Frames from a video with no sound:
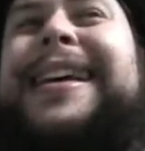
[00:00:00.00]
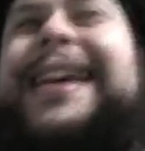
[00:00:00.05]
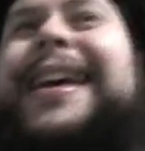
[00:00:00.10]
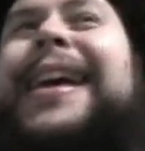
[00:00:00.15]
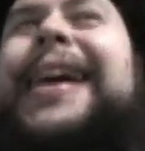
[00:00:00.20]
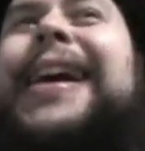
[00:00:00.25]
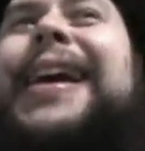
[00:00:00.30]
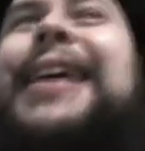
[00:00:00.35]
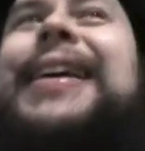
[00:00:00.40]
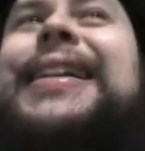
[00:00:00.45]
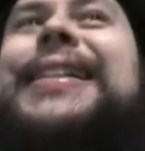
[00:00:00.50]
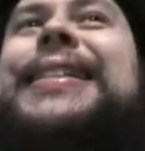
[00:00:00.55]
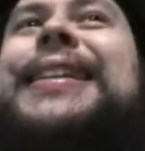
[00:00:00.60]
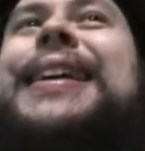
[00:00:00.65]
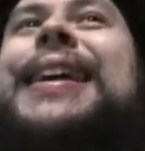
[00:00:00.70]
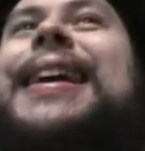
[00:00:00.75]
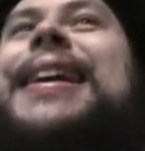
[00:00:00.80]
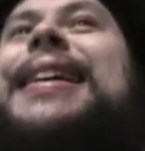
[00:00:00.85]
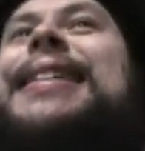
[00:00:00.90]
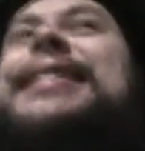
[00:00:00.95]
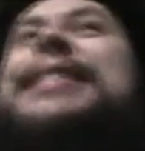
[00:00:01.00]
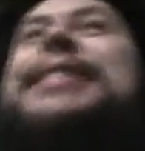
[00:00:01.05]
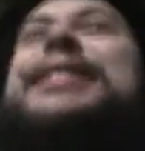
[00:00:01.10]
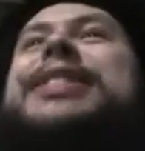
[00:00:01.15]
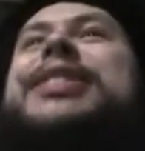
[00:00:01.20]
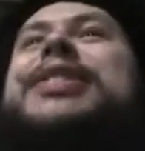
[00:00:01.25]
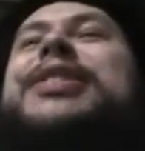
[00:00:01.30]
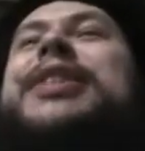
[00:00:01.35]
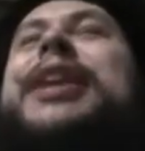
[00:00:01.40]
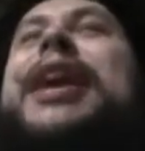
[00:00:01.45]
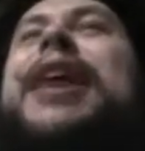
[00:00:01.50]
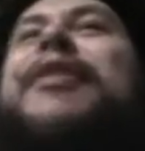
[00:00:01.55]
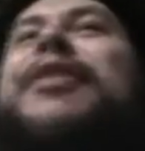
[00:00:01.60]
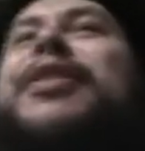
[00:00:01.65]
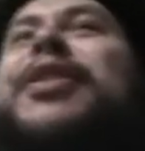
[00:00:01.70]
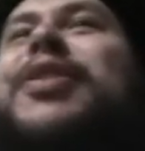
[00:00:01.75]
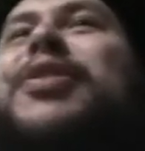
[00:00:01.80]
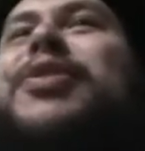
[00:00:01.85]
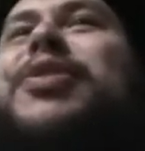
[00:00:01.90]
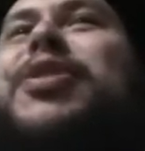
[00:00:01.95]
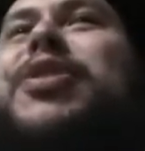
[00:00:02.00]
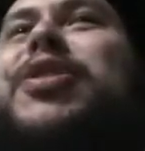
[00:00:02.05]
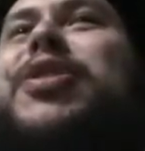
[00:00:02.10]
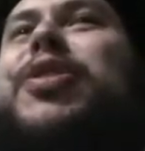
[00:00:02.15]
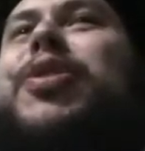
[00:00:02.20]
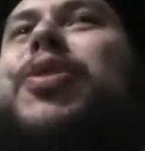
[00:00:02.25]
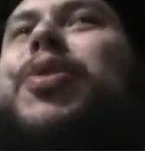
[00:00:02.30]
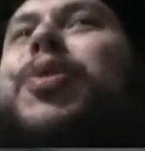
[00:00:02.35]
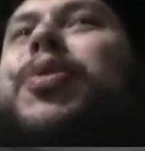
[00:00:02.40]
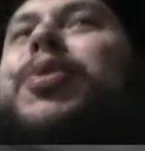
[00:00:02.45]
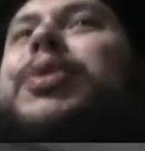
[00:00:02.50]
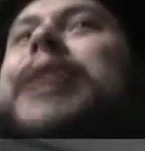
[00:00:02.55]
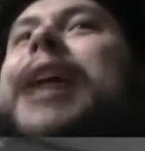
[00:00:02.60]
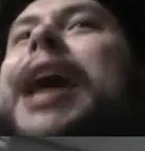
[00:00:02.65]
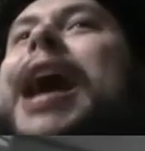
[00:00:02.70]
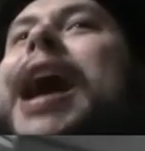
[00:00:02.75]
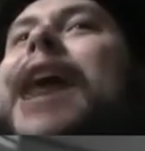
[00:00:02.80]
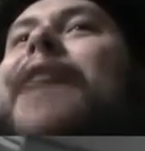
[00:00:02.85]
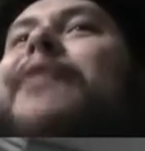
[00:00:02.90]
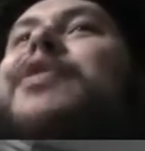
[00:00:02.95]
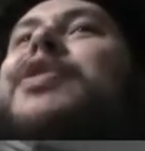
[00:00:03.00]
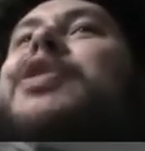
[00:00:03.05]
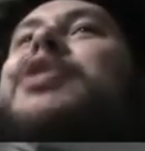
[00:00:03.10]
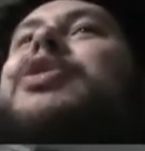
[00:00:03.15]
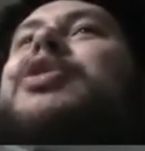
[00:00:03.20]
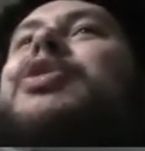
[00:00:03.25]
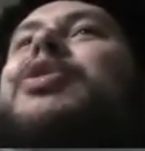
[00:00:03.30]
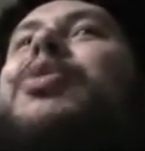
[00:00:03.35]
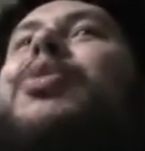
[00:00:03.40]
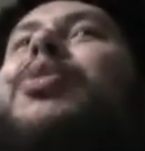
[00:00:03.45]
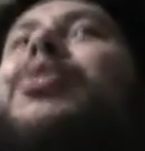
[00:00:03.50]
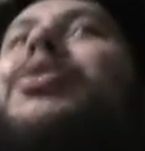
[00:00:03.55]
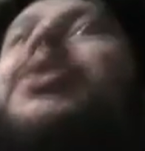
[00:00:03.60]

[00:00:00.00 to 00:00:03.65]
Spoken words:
And it just carried on to school, to after school,